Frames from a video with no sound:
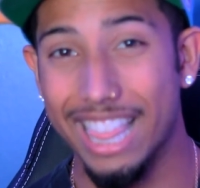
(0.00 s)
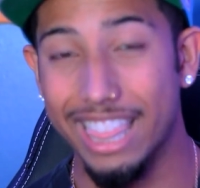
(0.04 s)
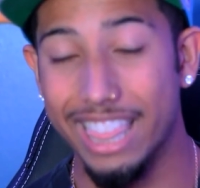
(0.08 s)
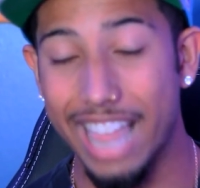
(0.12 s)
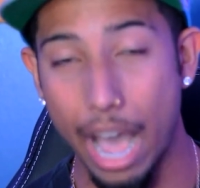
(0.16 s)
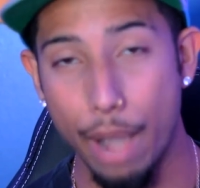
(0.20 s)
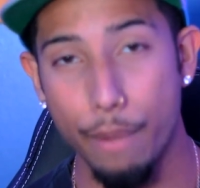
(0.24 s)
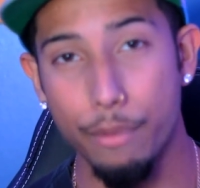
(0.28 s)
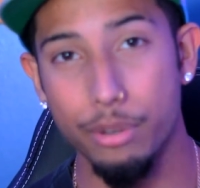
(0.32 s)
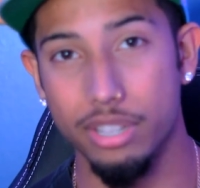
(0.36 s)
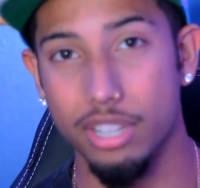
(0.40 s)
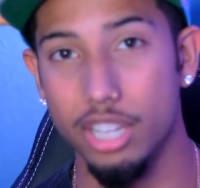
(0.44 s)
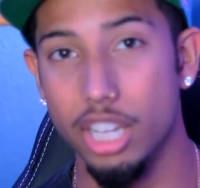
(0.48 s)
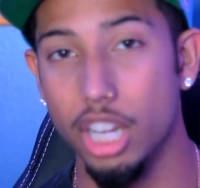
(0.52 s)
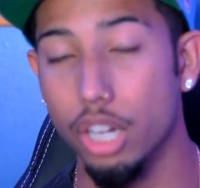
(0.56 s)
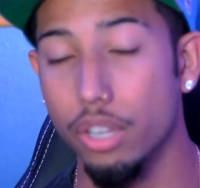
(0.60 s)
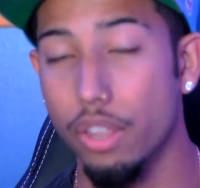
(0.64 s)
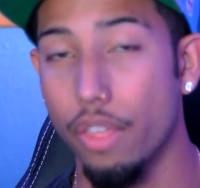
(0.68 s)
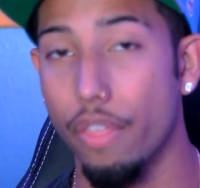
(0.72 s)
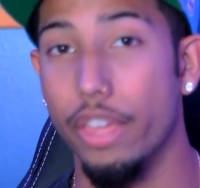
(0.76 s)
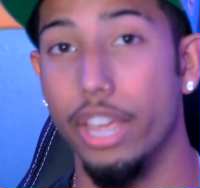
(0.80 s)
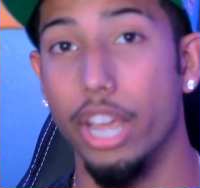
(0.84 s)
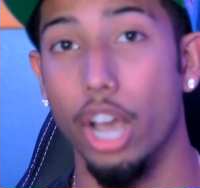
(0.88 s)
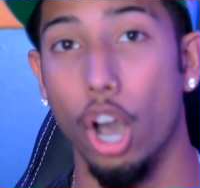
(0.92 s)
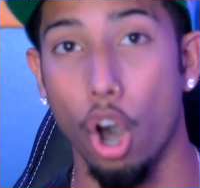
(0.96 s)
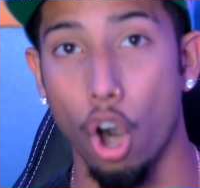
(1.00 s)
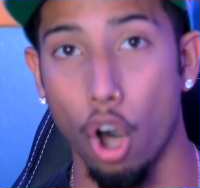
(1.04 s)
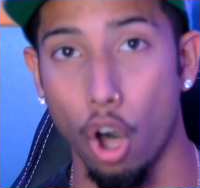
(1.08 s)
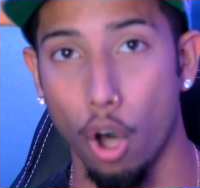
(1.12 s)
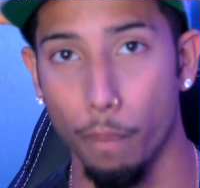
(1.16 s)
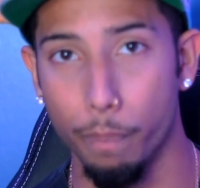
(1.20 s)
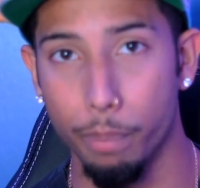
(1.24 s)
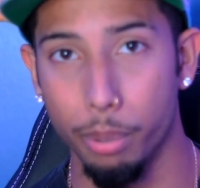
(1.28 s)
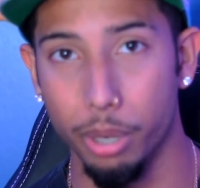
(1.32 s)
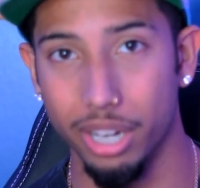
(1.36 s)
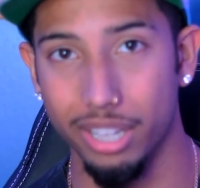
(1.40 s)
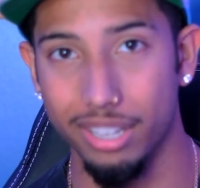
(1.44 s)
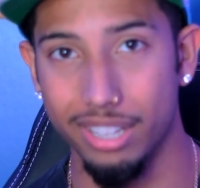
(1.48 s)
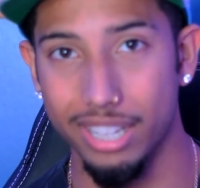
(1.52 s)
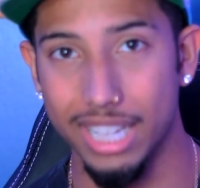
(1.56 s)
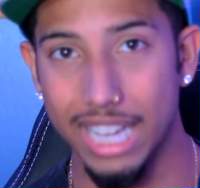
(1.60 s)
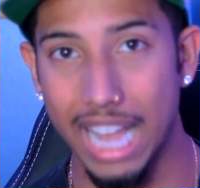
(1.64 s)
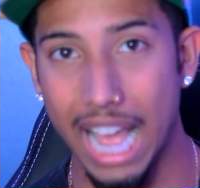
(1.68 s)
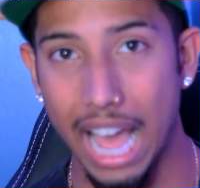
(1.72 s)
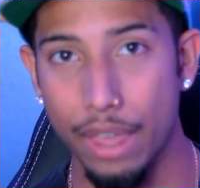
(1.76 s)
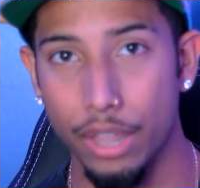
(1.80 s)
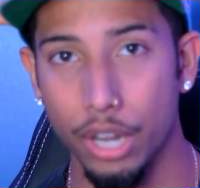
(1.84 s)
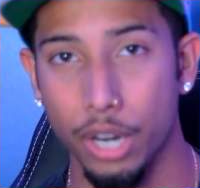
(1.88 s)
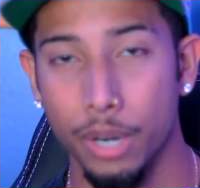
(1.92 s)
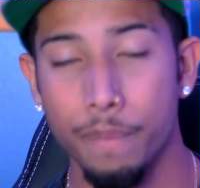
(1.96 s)
That was the year that they all put it
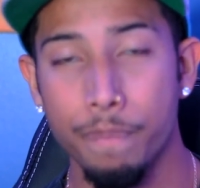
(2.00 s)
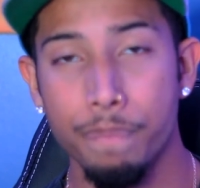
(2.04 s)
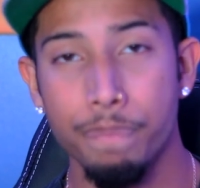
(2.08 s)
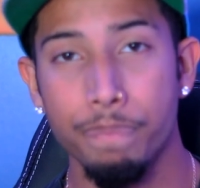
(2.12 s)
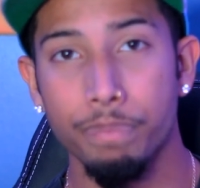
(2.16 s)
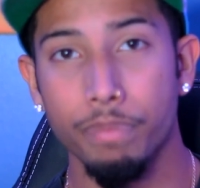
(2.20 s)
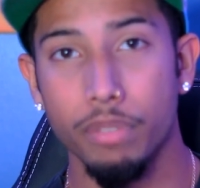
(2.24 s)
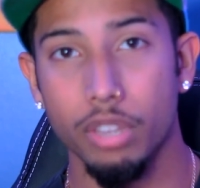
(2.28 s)
together.